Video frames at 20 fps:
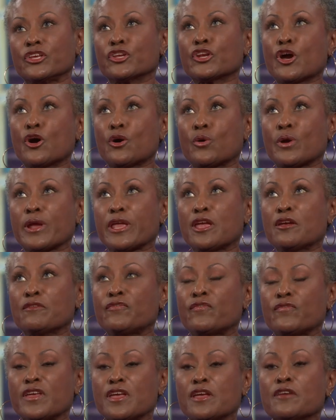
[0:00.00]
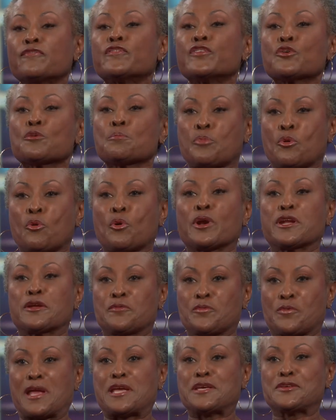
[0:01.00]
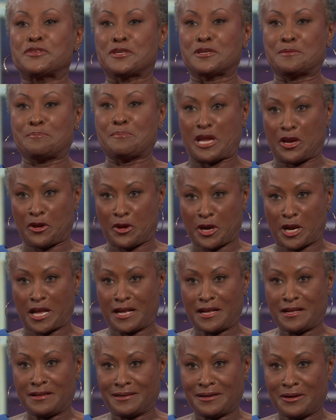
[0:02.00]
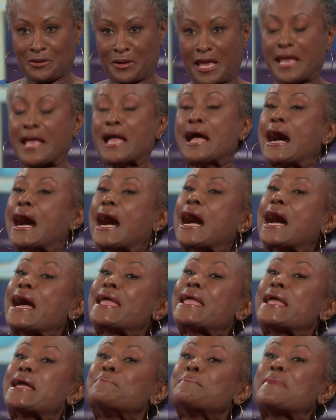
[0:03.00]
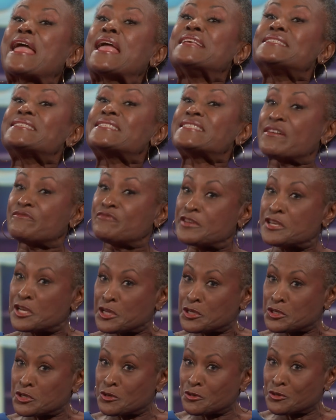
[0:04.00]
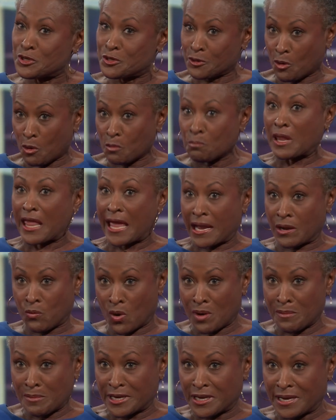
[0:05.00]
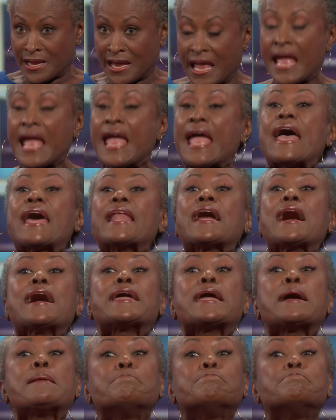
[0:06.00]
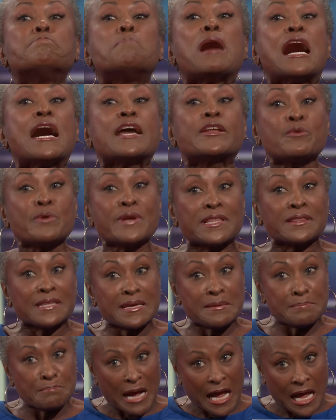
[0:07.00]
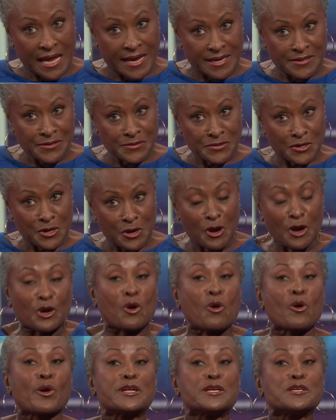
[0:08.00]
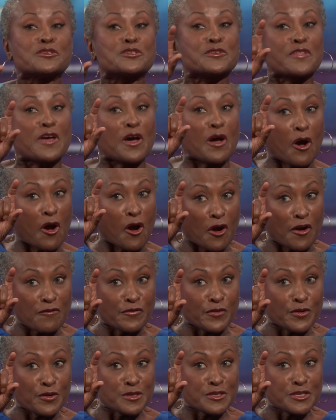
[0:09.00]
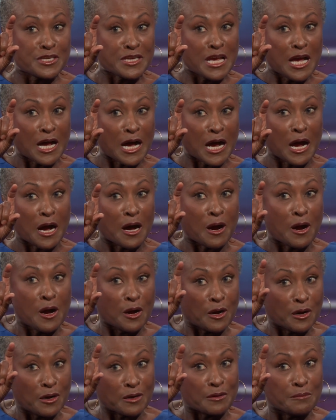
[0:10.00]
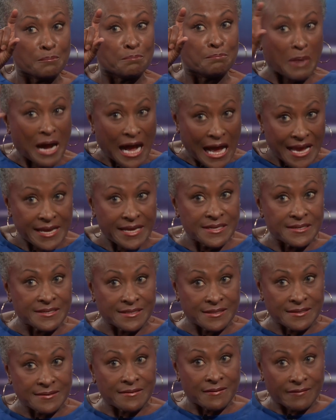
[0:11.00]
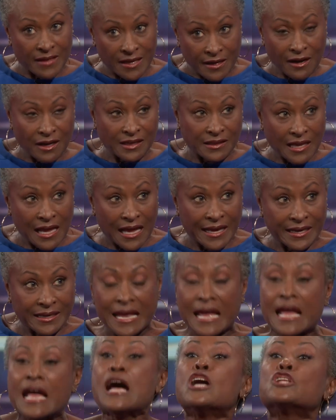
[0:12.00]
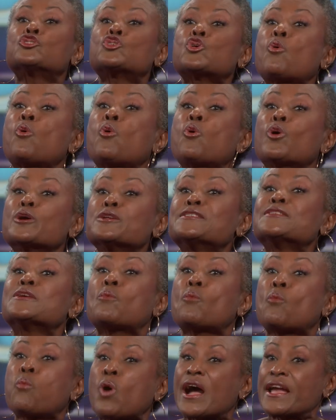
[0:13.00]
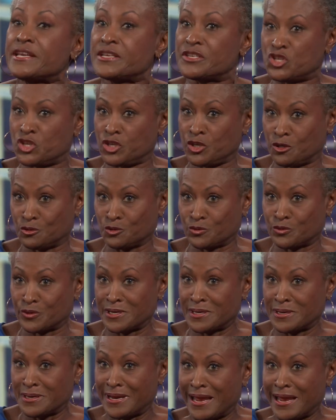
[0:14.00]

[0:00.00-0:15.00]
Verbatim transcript: you know, if if you're born and raised in America, okay, mm -hmm. I am a 72-year-old black woman, mm -hmm. and I am moderately biased, according to the Harvard uh, bias thing online, towards white children.